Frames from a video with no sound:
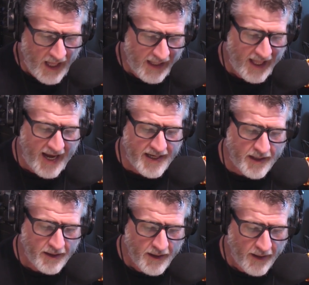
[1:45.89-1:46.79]

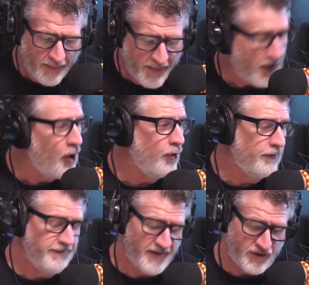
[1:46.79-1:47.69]
like the
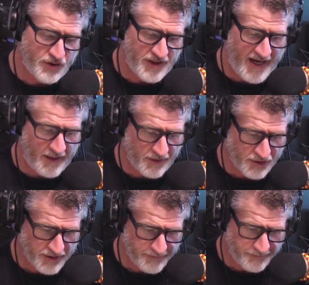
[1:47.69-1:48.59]
goldfish challenge.
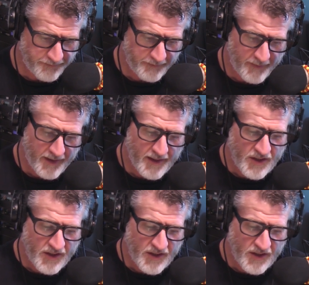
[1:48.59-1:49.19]
That's a classic.